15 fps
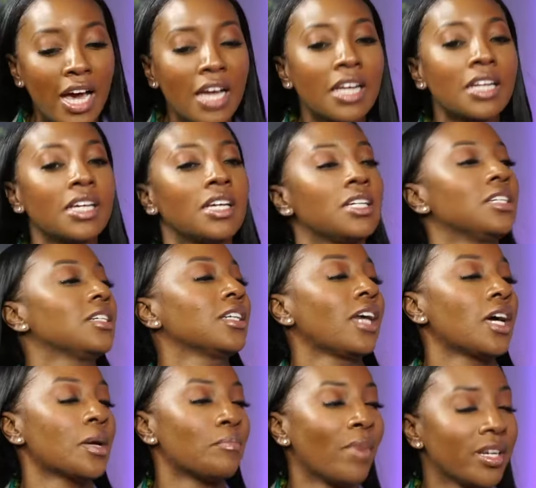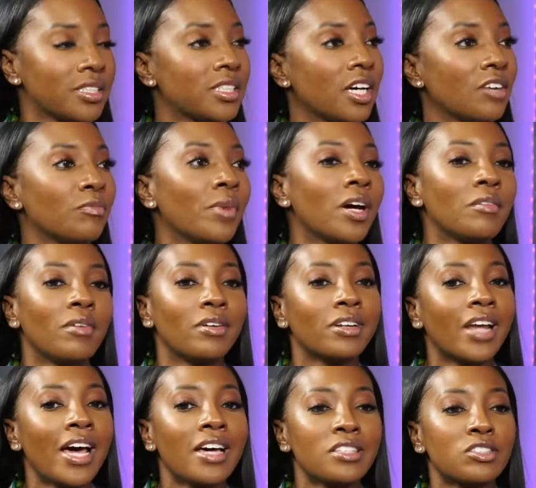editing like myself. Remember,
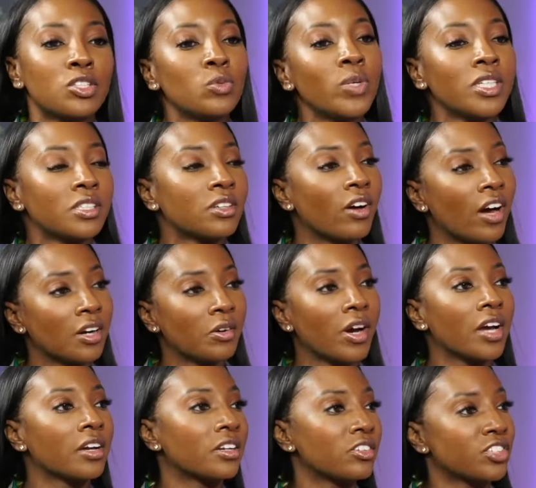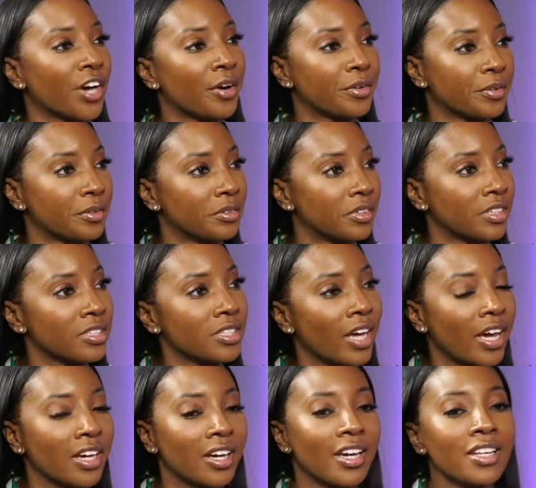last two weeks ago, I created a journal, and it's
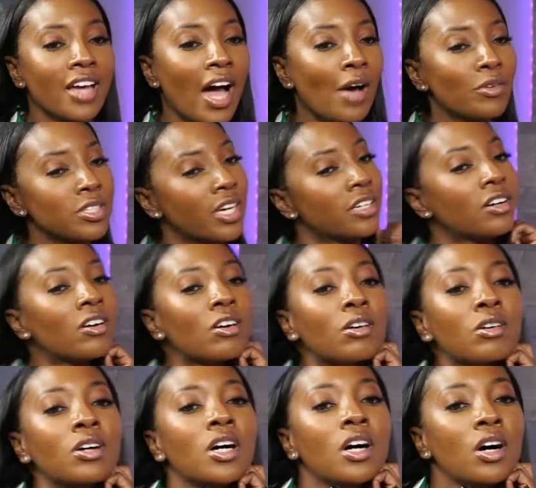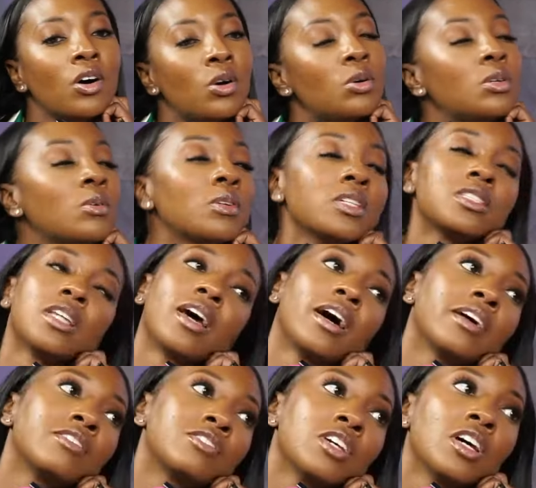like I was like, girl, who doing this launch